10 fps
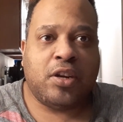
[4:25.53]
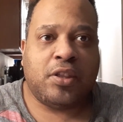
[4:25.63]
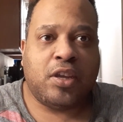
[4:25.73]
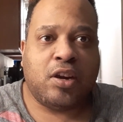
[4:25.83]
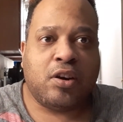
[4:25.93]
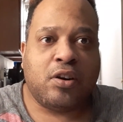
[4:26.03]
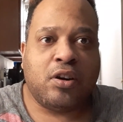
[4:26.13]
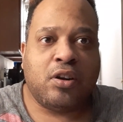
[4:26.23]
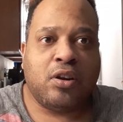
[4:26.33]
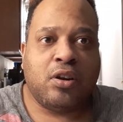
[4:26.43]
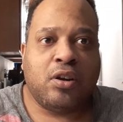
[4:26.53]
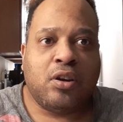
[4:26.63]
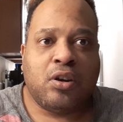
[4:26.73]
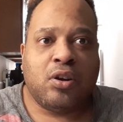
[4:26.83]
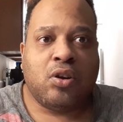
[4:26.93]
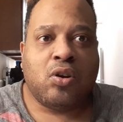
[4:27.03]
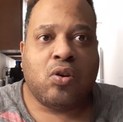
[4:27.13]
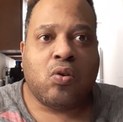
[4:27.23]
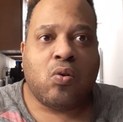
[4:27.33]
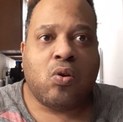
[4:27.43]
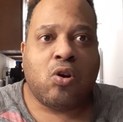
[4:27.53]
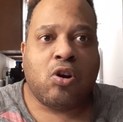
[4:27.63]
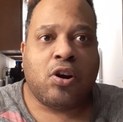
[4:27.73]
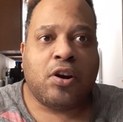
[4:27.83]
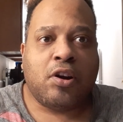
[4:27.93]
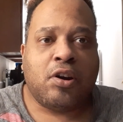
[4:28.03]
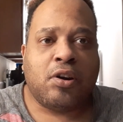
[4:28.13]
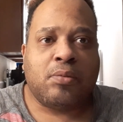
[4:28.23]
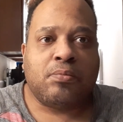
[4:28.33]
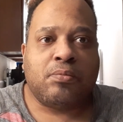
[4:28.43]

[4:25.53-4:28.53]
in there, or